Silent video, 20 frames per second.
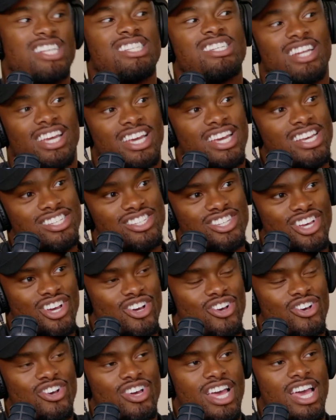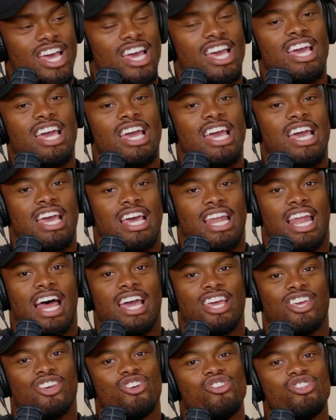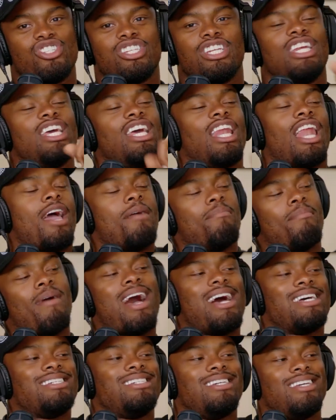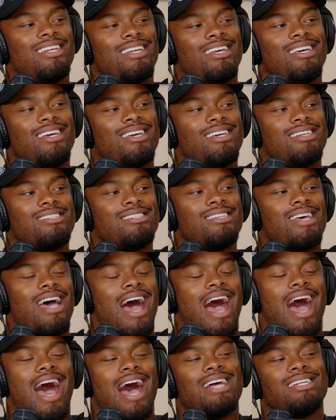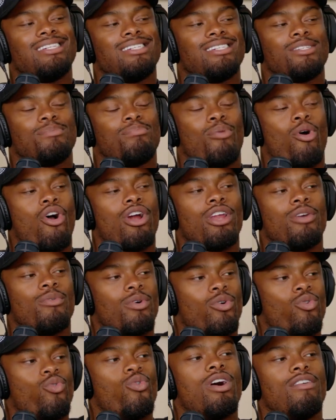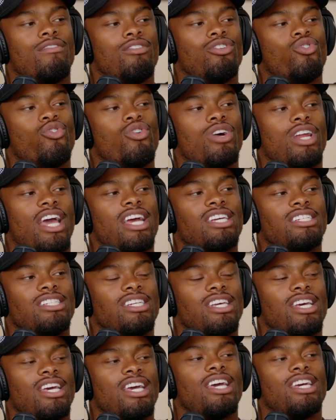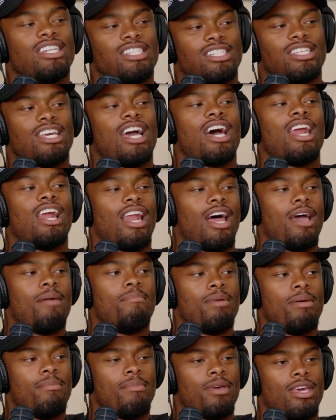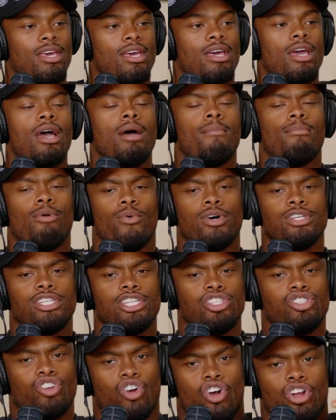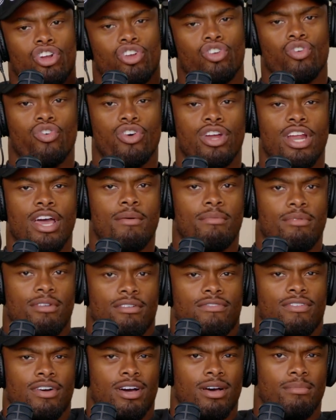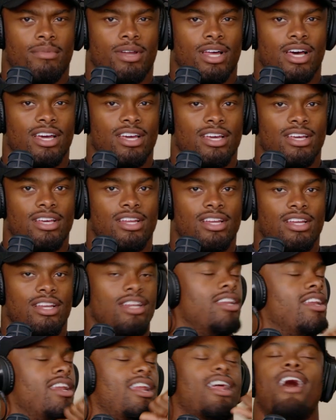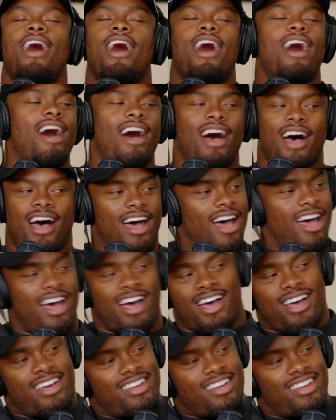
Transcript: into the end zone. Like usually, like my shit is I just party with whoever doing they shit and just kind of like mimic it. But once he started doing that motherfucker, I'm like, Nah.